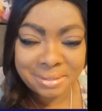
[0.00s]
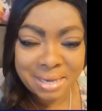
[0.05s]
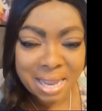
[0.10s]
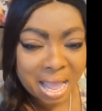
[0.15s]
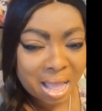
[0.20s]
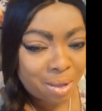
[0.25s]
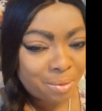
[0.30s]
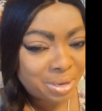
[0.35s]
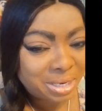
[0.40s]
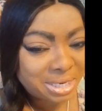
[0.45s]

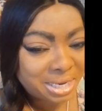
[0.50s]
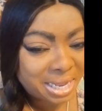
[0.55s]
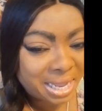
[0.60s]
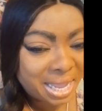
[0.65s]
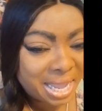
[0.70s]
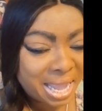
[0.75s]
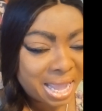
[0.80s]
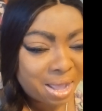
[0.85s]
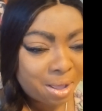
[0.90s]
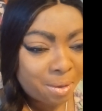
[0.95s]
Now unto
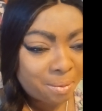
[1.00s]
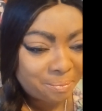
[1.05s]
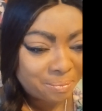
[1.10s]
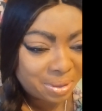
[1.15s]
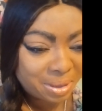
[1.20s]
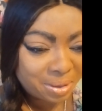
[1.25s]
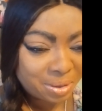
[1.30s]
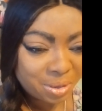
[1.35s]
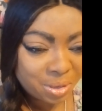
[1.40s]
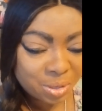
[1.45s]
him
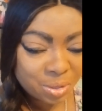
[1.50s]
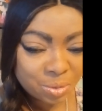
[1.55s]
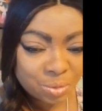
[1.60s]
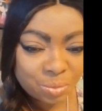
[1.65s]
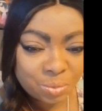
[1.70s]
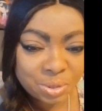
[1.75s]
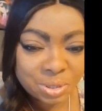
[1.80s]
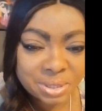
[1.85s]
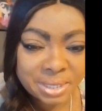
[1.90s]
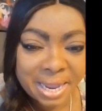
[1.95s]

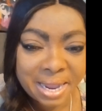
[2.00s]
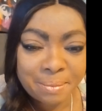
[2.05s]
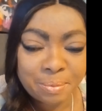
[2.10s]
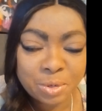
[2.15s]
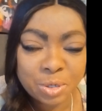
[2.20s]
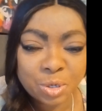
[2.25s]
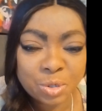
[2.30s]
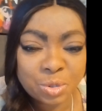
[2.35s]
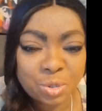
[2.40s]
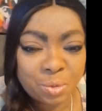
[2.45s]
was
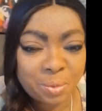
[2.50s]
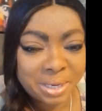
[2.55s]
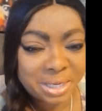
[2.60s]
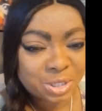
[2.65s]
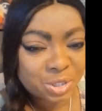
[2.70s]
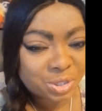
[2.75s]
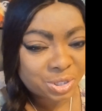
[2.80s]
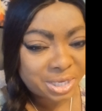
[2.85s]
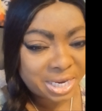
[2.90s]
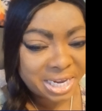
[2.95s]
able to do
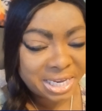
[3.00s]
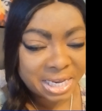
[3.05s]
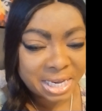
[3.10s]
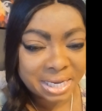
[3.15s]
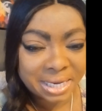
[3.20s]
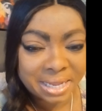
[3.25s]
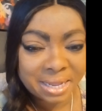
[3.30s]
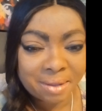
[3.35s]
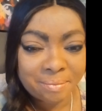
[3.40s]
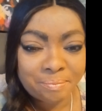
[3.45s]

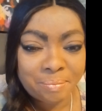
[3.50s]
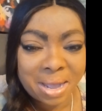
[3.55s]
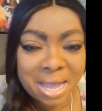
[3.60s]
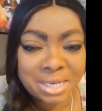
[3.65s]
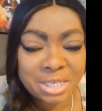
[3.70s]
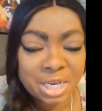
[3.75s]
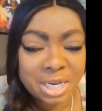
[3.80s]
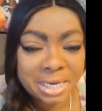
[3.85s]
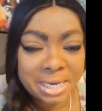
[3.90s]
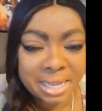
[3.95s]
exceedingly
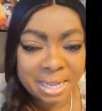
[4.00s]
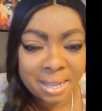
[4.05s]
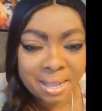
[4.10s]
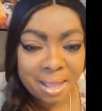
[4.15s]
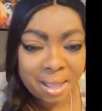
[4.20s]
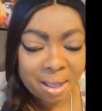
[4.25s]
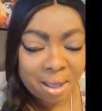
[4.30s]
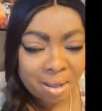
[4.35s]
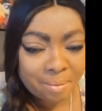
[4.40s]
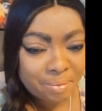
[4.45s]
abundantly
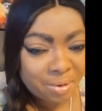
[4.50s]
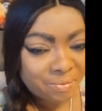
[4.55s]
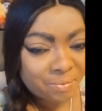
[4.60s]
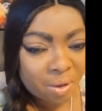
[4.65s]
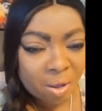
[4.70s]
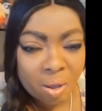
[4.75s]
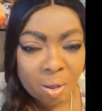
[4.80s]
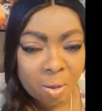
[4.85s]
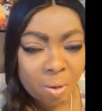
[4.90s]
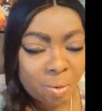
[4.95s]
above
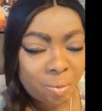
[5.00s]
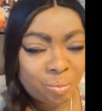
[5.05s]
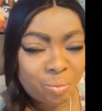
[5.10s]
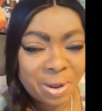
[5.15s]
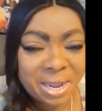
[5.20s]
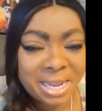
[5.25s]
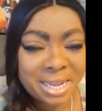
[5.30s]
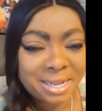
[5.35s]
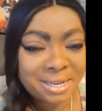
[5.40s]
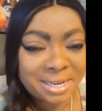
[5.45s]
all
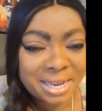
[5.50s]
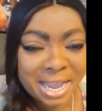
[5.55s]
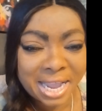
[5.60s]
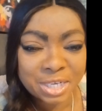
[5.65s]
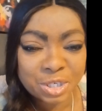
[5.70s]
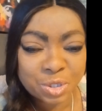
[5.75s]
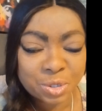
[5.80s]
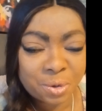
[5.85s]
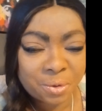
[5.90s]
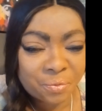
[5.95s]
we can
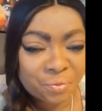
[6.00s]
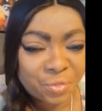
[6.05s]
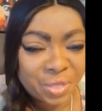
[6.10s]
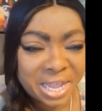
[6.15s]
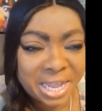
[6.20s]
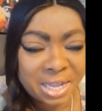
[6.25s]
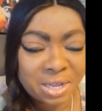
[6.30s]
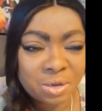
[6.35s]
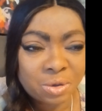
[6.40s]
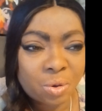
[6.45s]
ask or
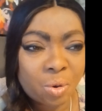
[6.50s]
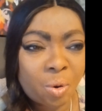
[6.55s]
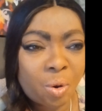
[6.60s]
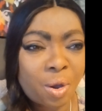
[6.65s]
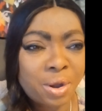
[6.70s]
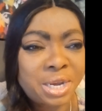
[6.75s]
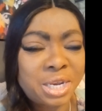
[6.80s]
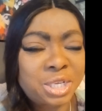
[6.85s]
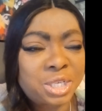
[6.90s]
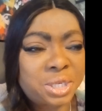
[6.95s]
think
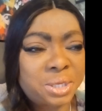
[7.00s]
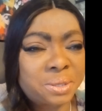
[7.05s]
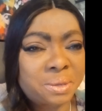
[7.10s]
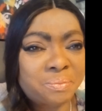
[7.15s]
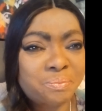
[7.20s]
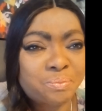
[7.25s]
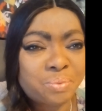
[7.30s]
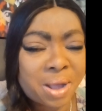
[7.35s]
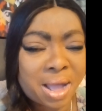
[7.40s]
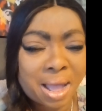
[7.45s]
according to the
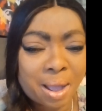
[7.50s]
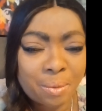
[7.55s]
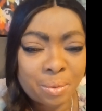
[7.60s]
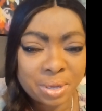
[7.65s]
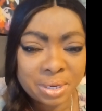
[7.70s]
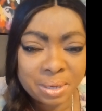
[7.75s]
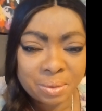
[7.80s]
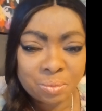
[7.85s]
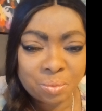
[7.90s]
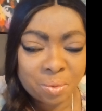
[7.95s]

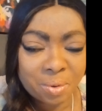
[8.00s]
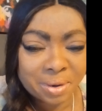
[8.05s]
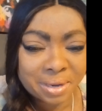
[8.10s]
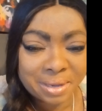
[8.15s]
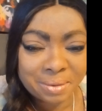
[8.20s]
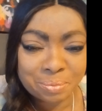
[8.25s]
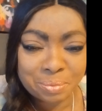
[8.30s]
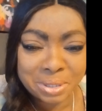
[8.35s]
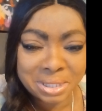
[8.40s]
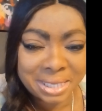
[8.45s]
power that
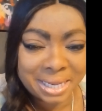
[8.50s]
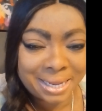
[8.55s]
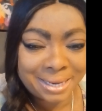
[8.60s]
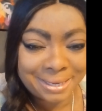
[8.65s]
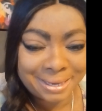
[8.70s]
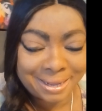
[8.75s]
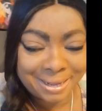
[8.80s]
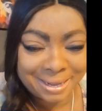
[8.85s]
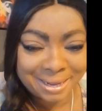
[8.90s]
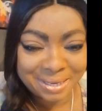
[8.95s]
worketh within
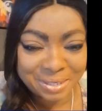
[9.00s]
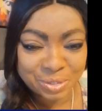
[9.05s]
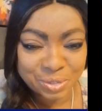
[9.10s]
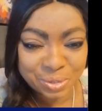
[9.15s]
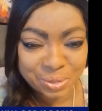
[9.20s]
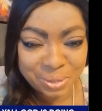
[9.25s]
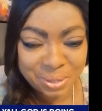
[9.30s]
us.